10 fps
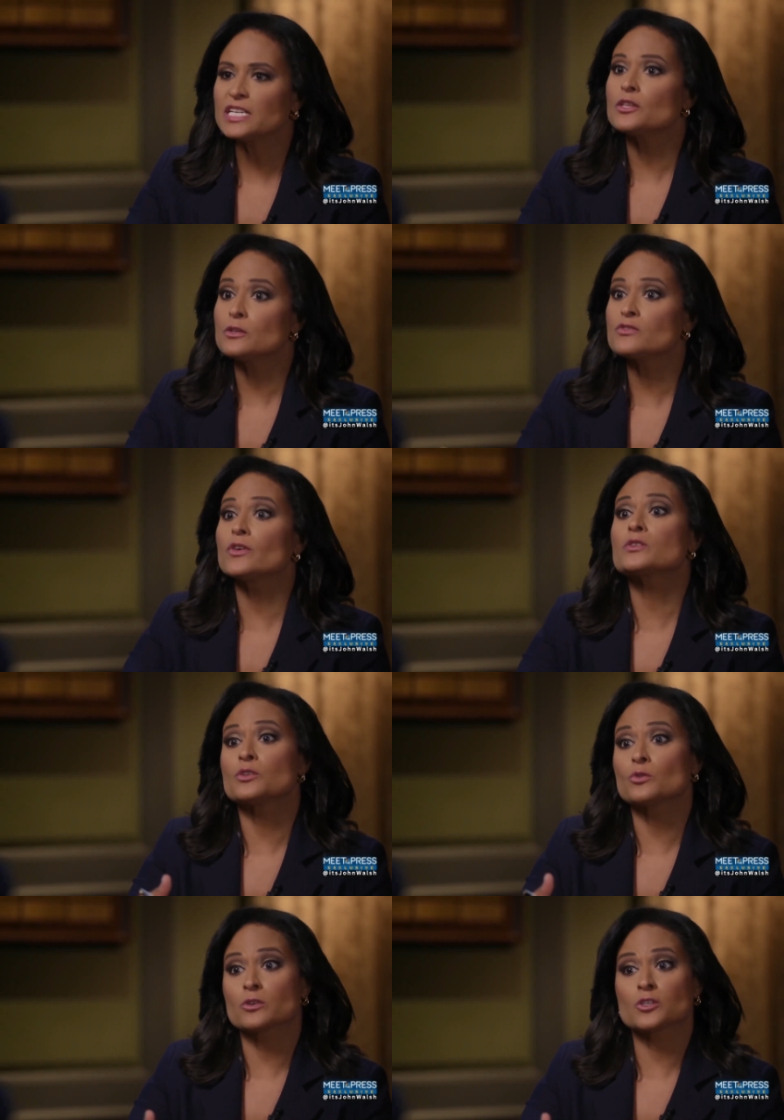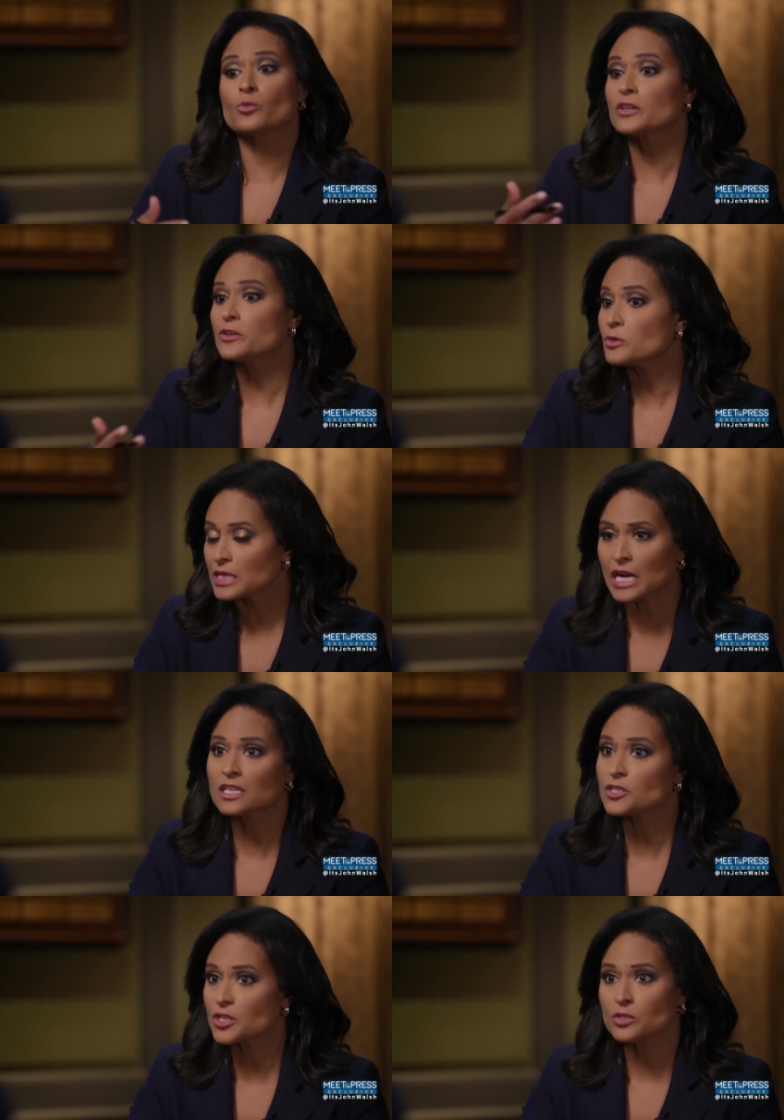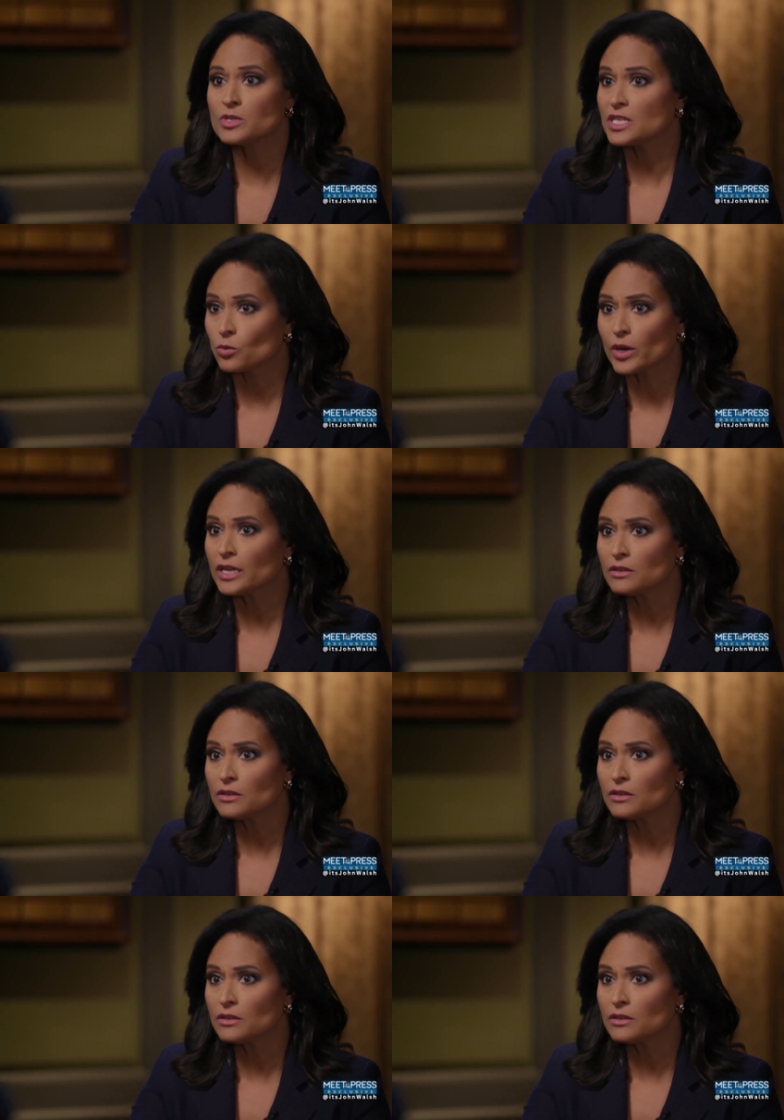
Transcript: you needed those votes in order to win? Are you acknowledging you didn't